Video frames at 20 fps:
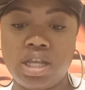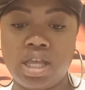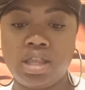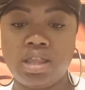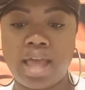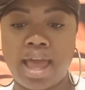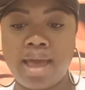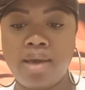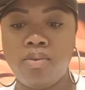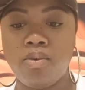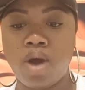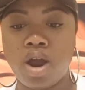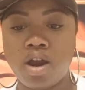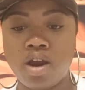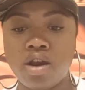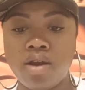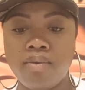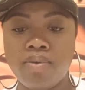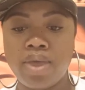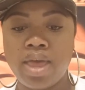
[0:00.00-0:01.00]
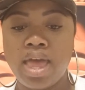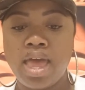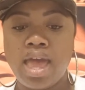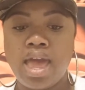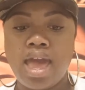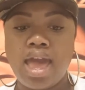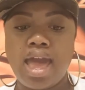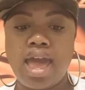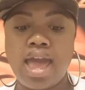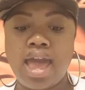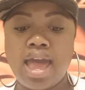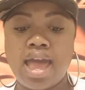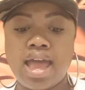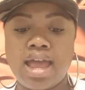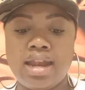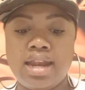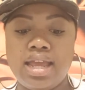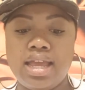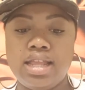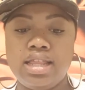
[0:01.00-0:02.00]
than they were.
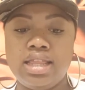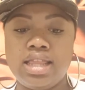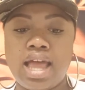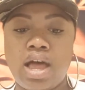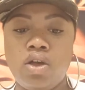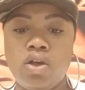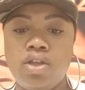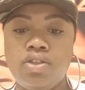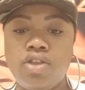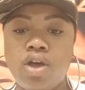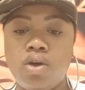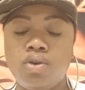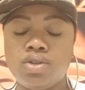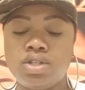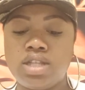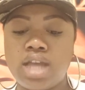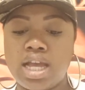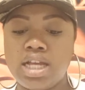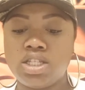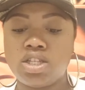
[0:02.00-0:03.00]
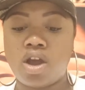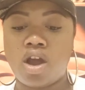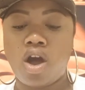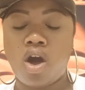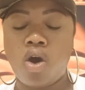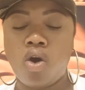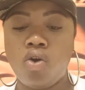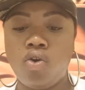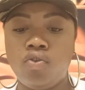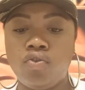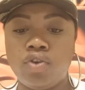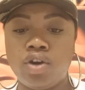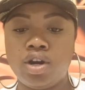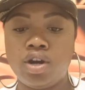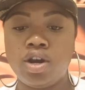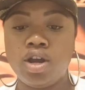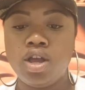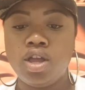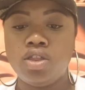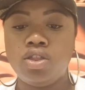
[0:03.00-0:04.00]
And those days are
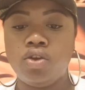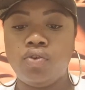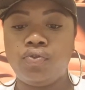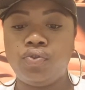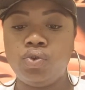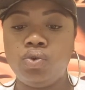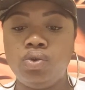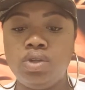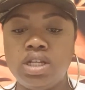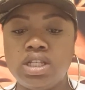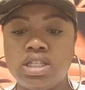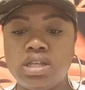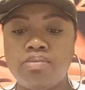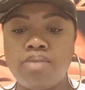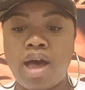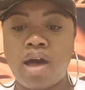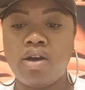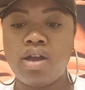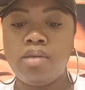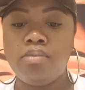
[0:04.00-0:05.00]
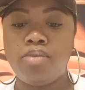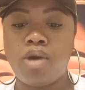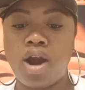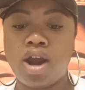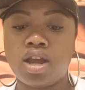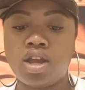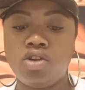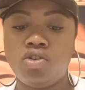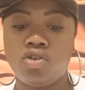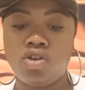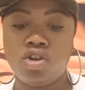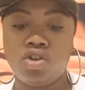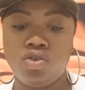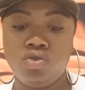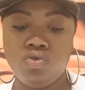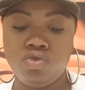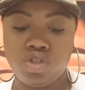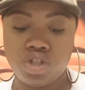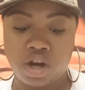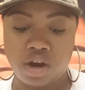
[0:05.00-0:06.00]
over. The Fool is about embarking on a
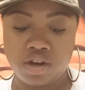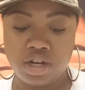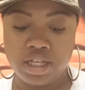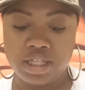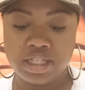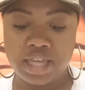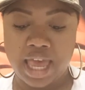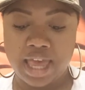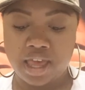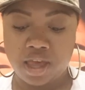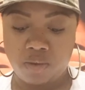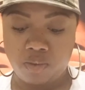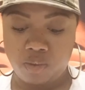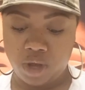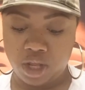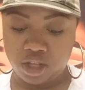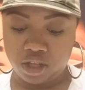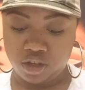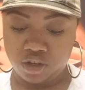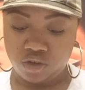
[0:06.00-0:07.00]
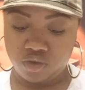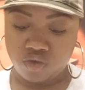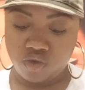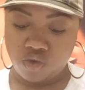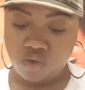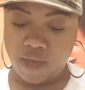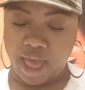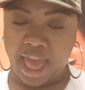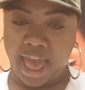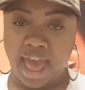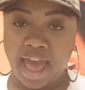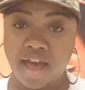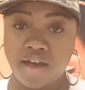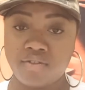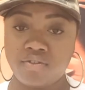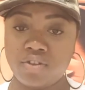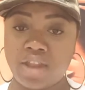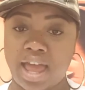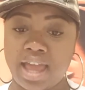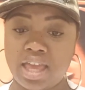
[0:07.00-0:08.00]
new journey, taking what little you
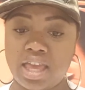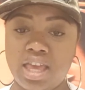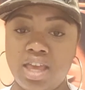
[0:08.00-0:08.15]
have. Like,